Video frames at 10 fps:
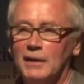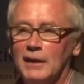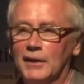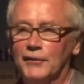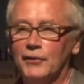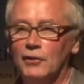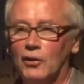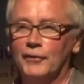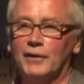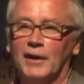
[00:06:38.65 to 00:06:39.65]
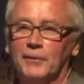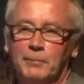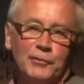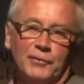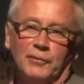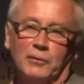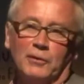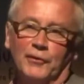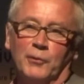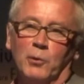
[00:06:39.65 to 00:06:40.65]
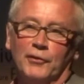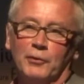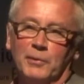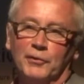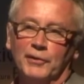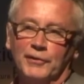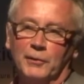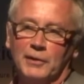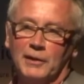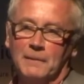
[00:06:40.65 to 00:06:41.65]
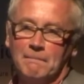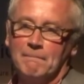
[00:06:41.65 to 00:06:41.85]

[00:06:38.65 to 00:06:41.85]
It's not as beautiful as the one you'll build in Tokyo.